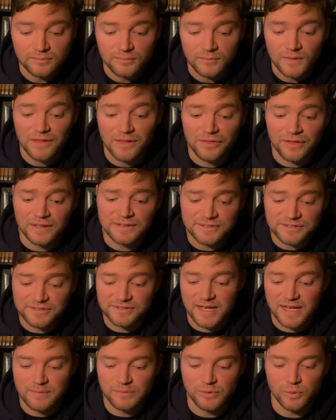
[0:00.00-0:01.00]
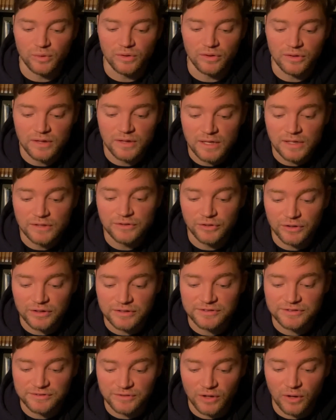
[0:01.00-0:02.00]
Then Samuel took a
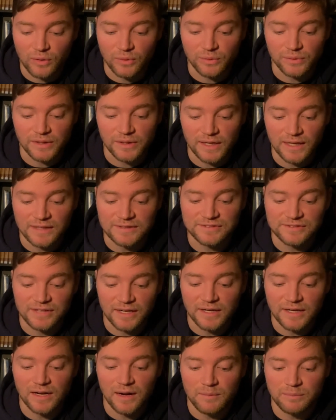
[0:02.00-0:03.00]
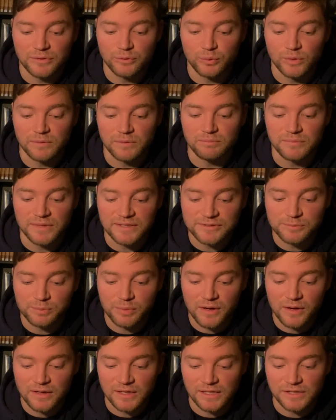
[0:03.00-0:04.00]
stone and set it up between
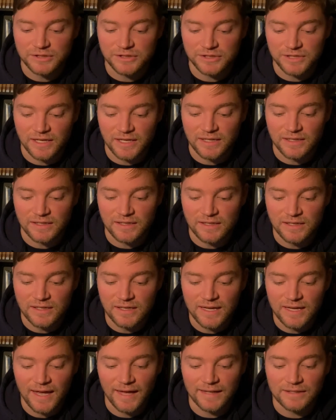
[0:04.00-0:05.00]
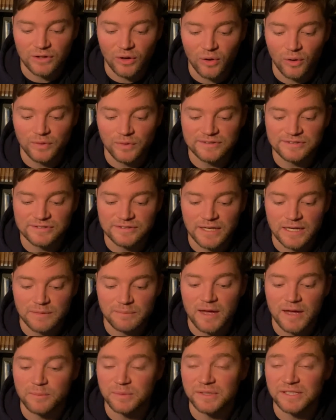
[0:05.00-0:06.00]
Mizpah and Shen and called this name
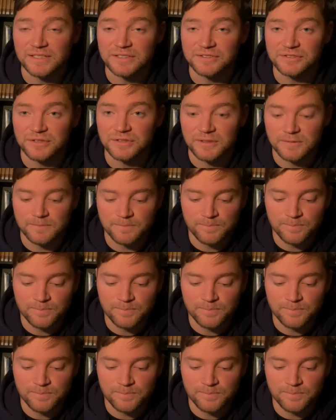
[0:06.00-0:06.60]
Ebenezer.